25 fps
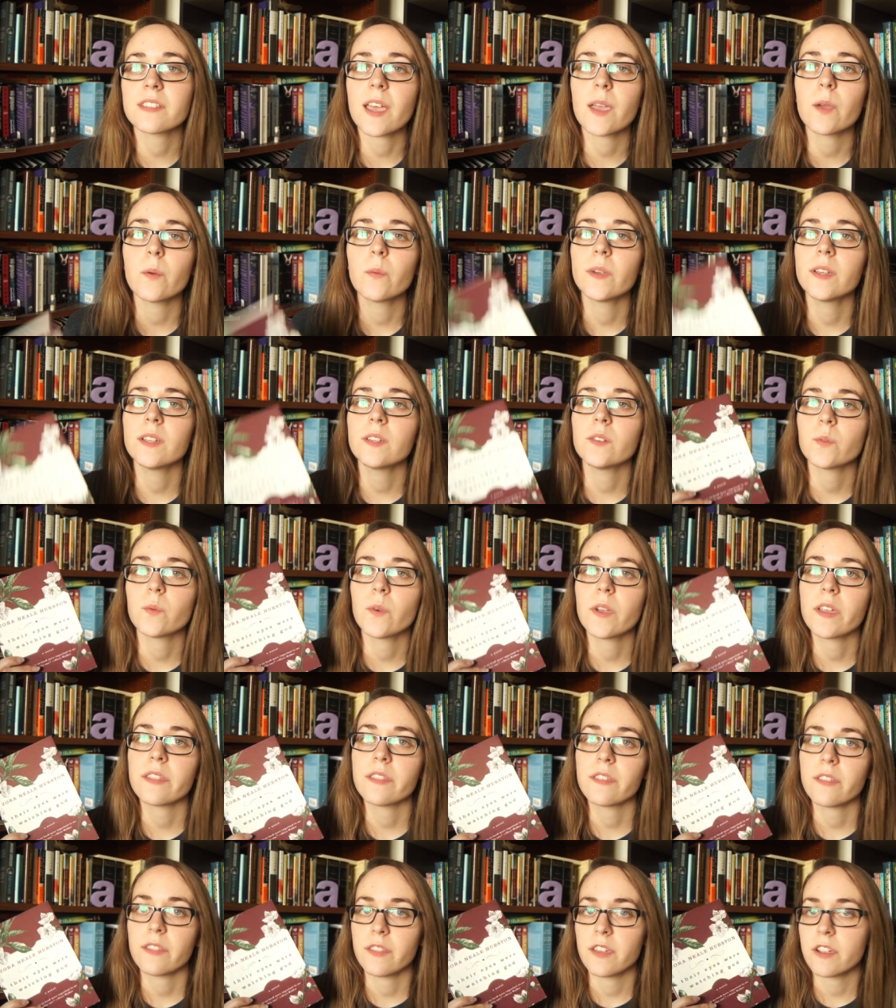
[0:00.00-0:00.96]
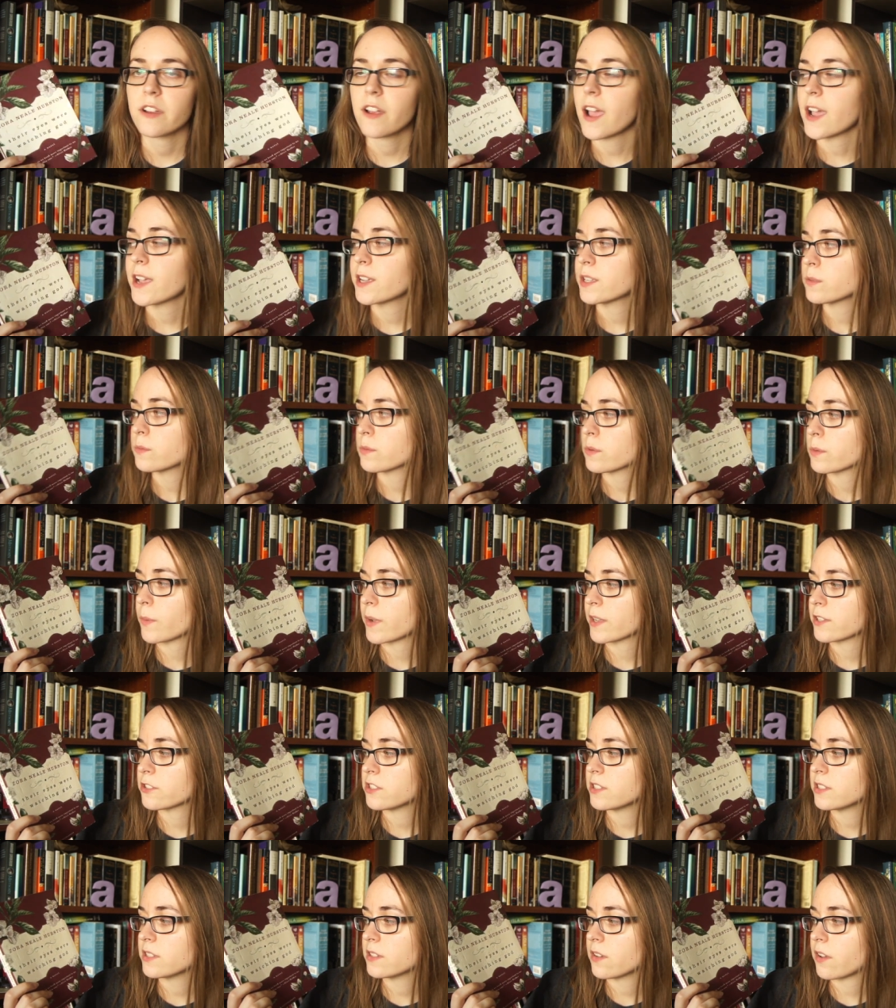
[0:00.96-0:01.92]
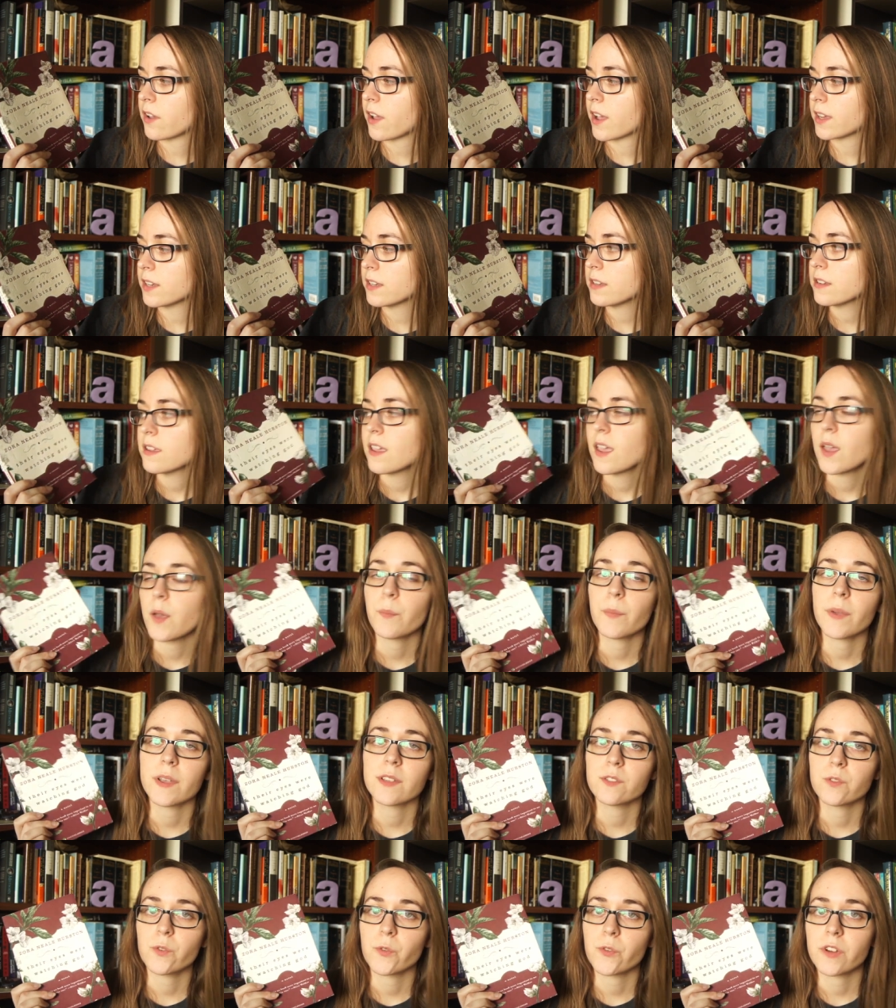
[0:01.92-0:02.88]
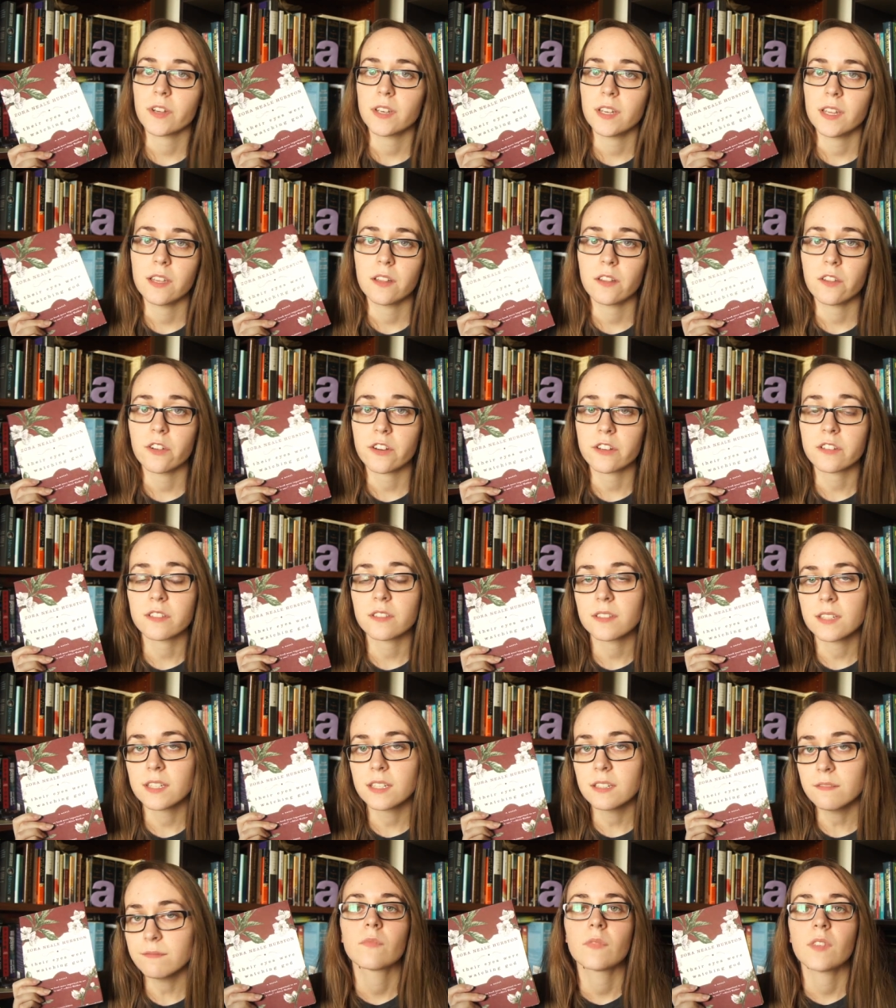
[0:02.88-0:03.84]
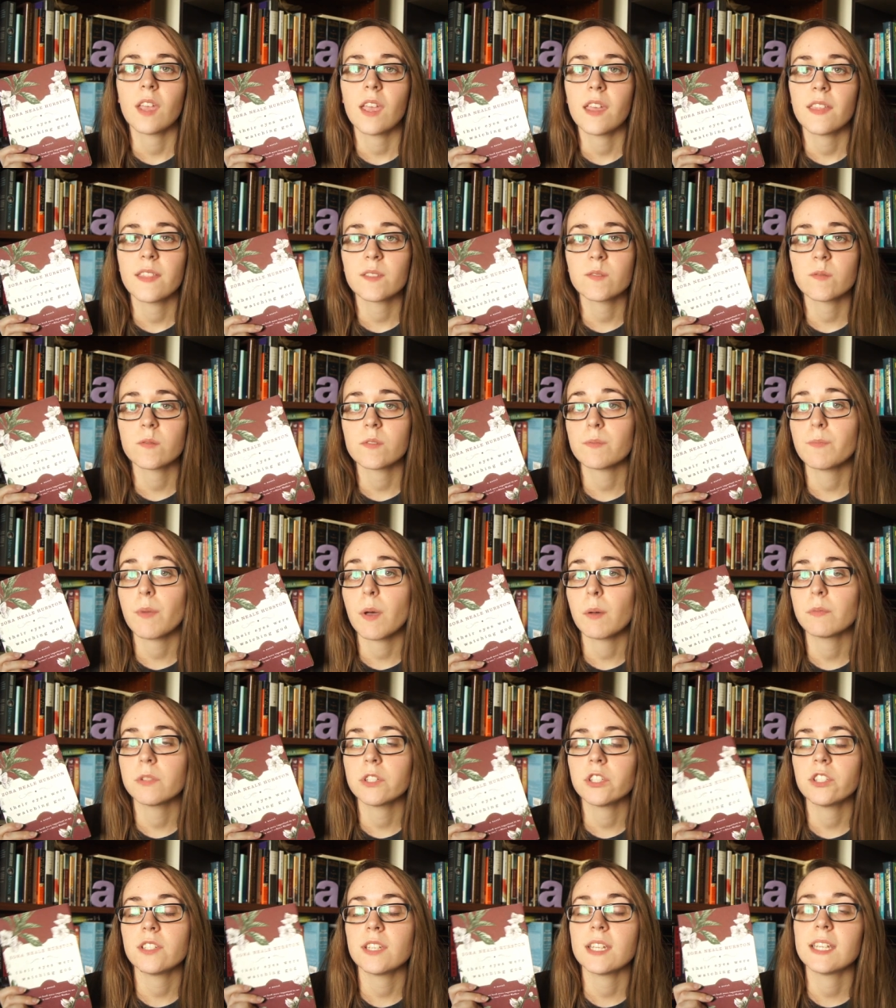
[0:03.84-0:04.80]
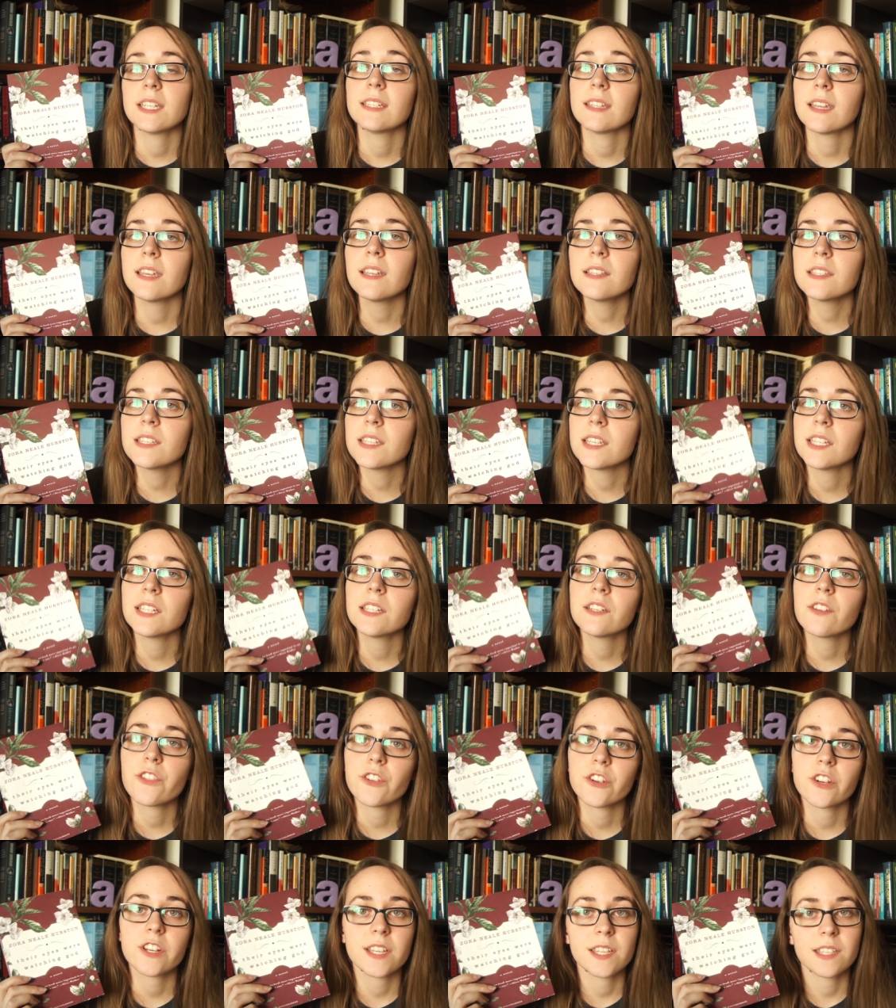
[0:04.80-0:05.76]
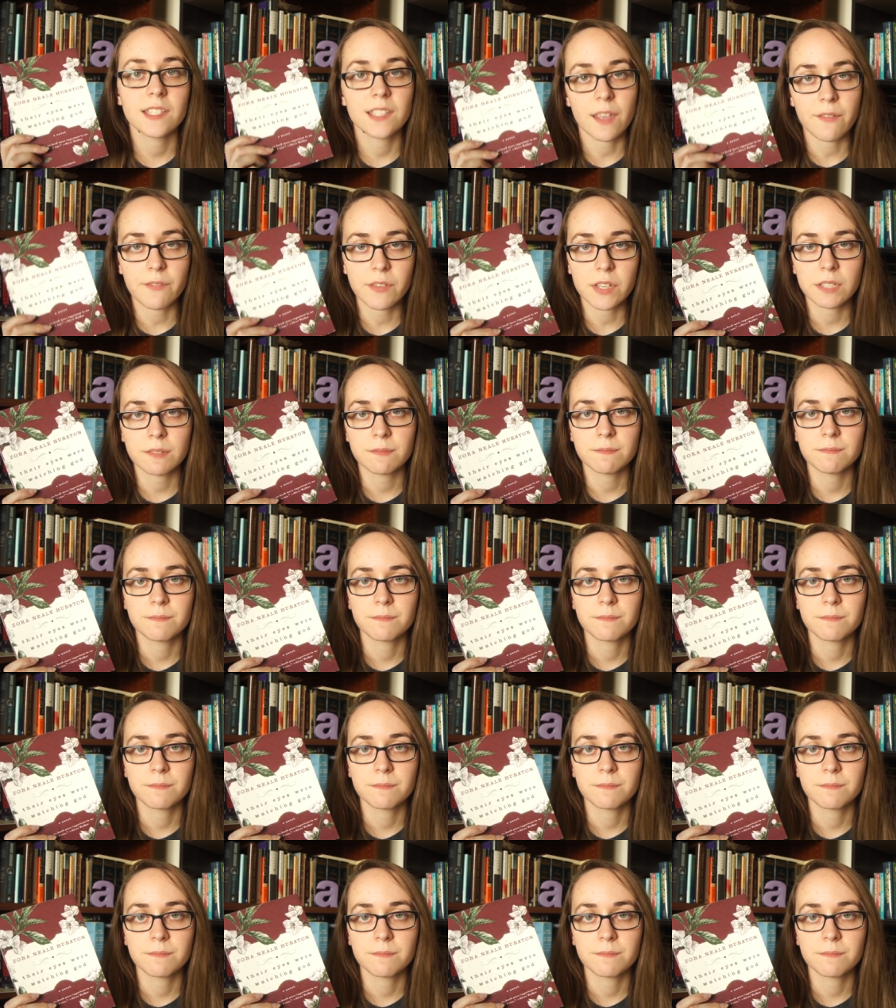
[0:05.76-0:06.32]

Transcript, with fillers: I went with Their Eyes Were Watching God by Zora Neale Hurston. This was published in 1937.